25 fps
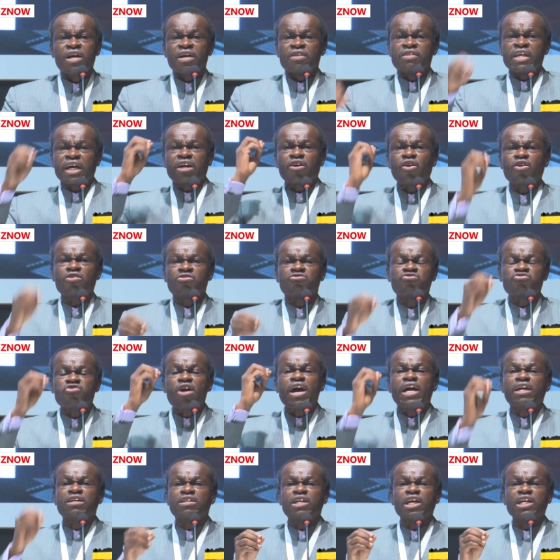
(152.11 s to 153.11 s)
the
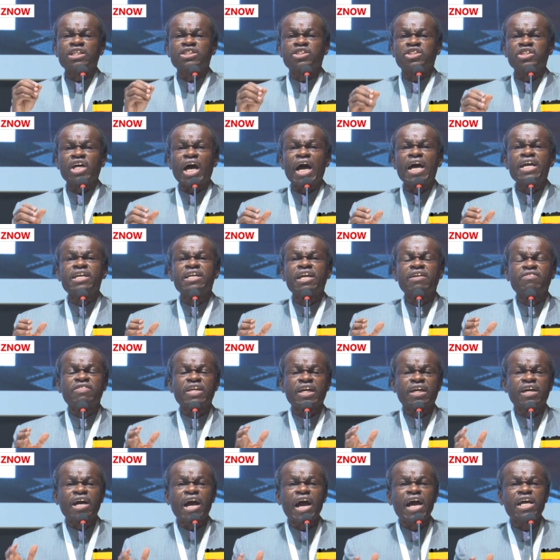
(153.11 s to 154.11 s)
contractors, under
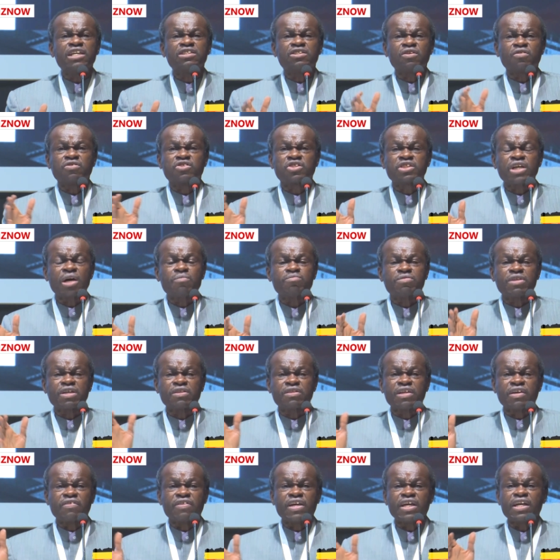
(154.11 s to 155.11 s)
the guise of something
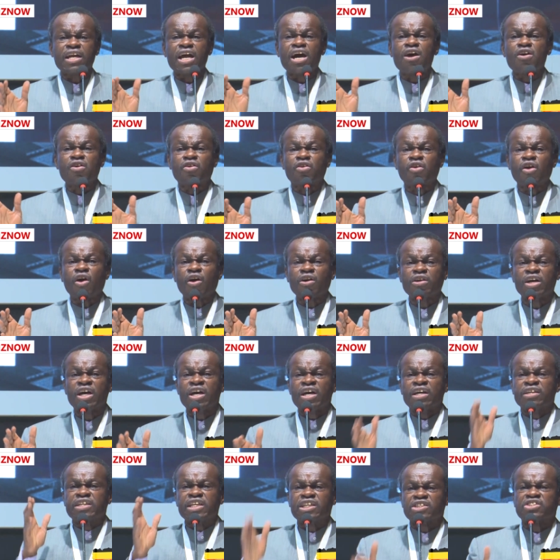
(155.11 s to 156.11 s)
that they now call
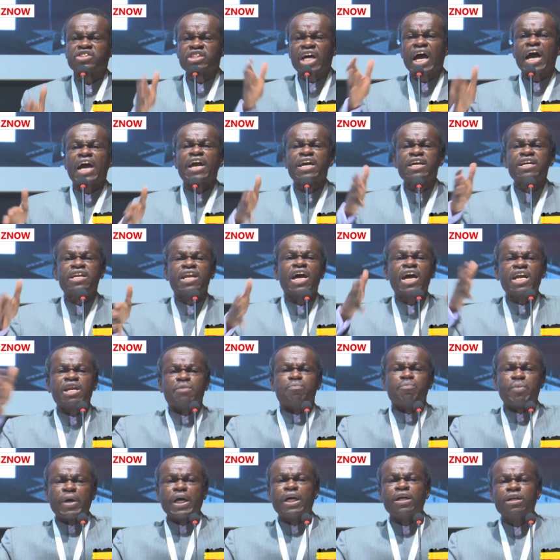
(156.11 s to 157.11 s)
design
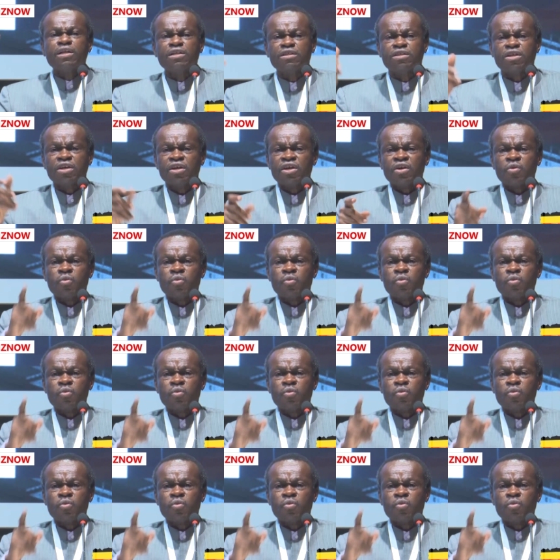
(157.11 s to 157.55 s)
and build,